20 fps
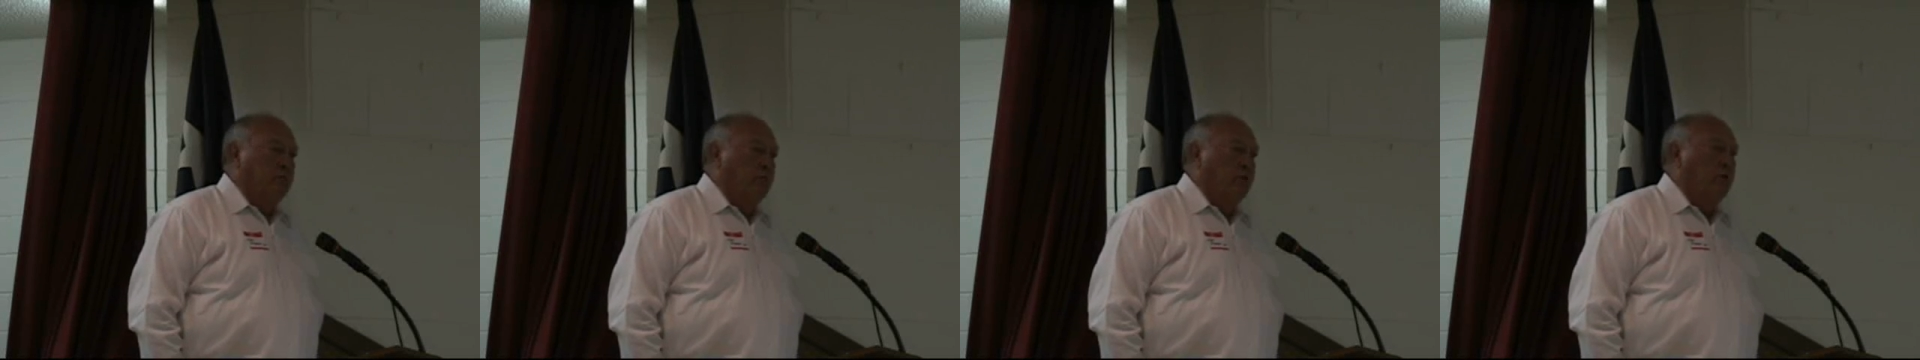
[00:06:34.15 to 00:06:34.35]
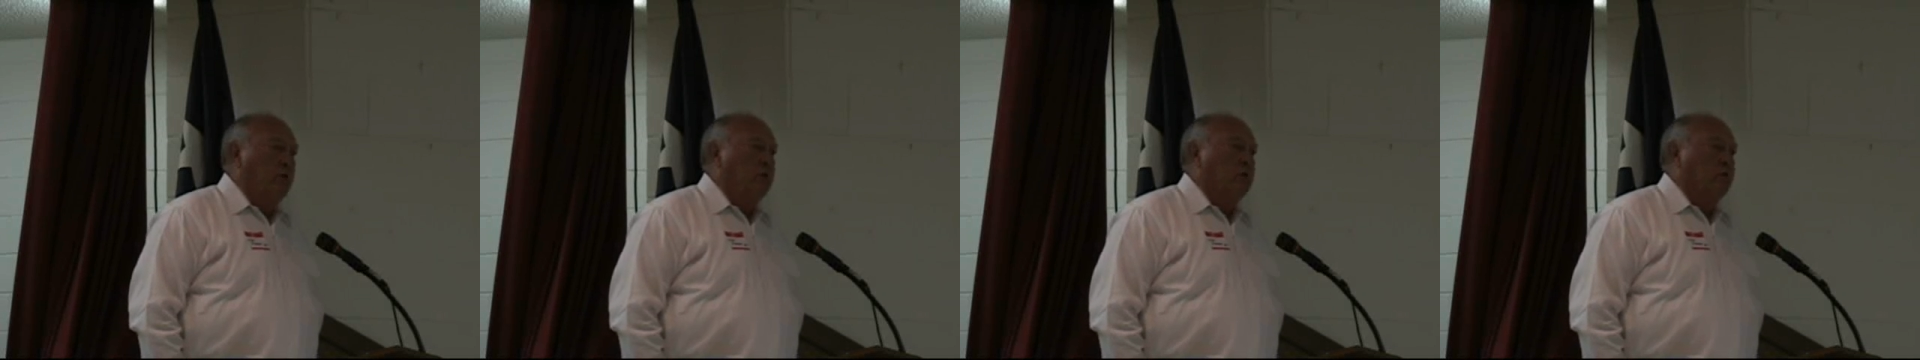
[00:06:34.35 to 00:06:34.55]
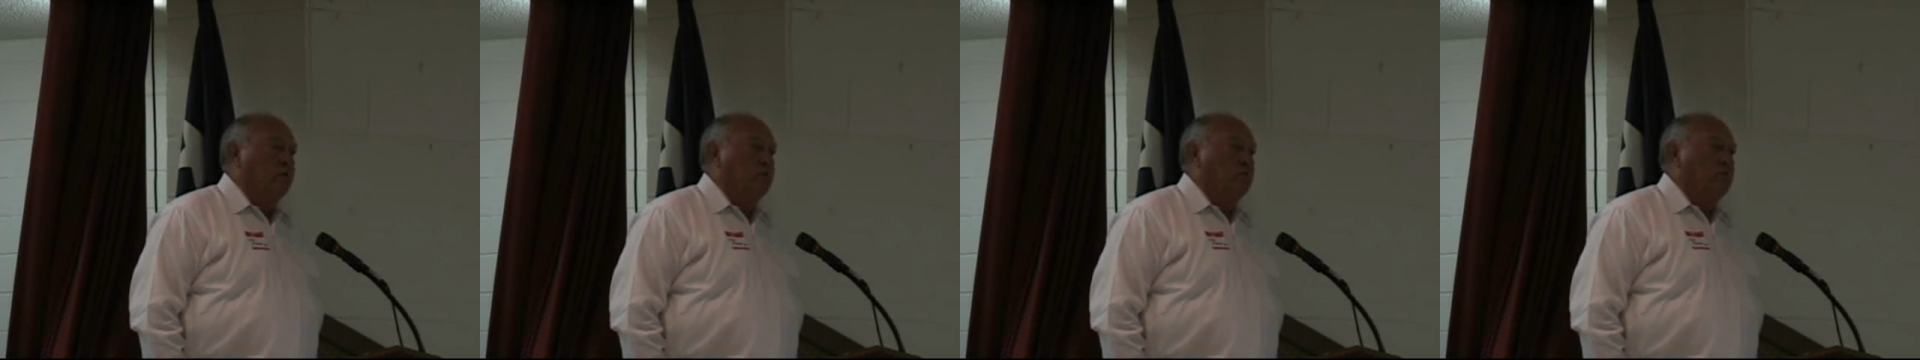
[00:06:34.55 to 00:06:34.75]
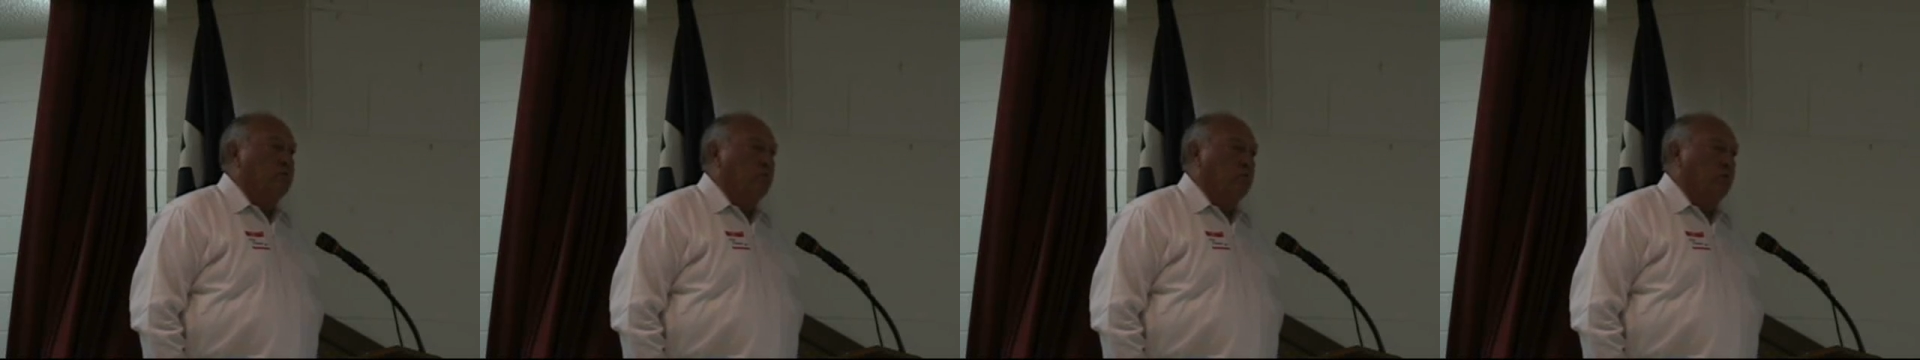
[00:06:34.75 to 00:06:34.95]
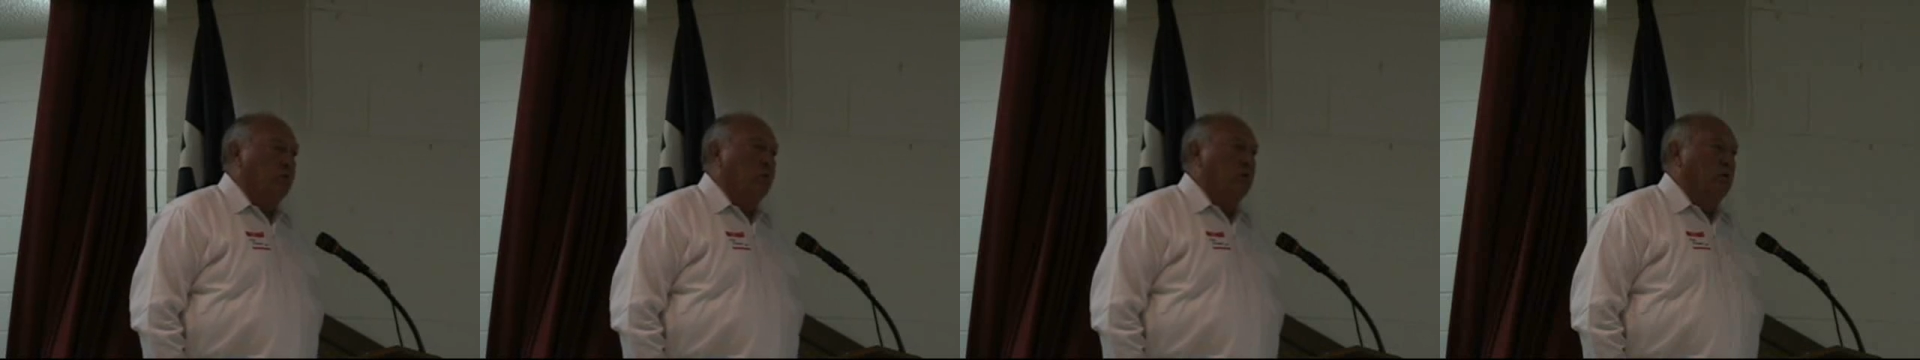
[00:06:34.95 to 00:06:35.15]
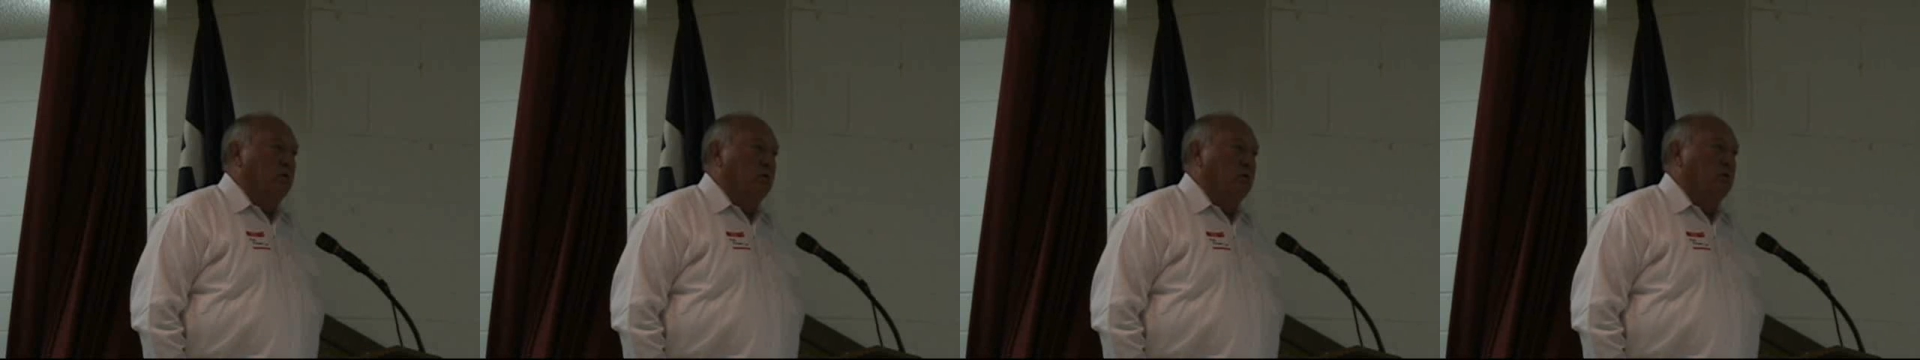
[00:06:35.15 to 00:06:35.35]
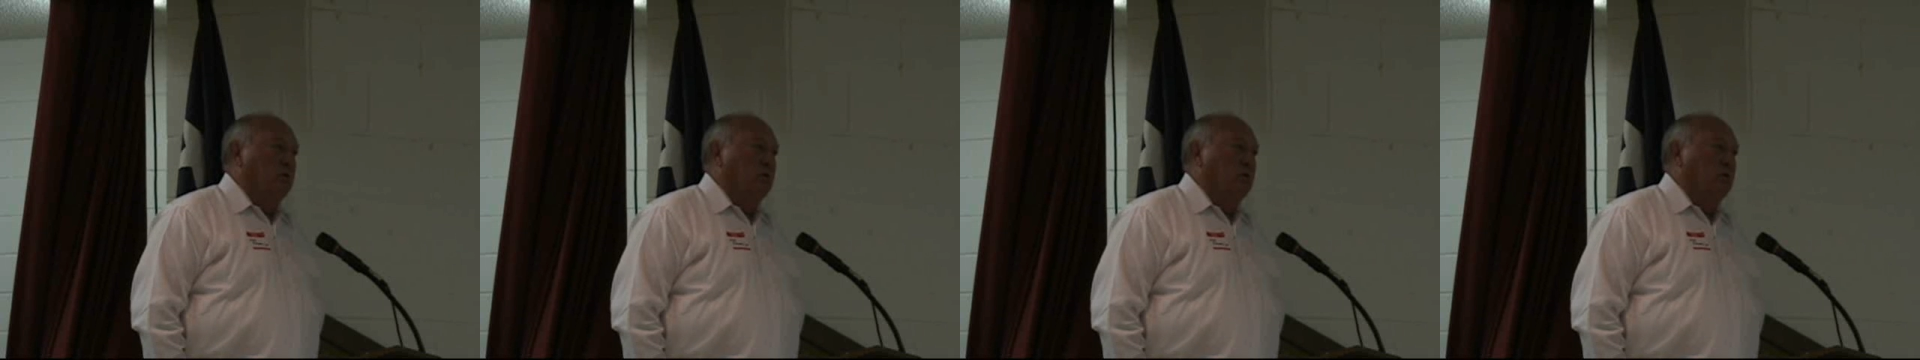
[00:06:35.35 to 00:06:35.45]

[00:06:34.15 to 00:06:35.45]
And he said, why?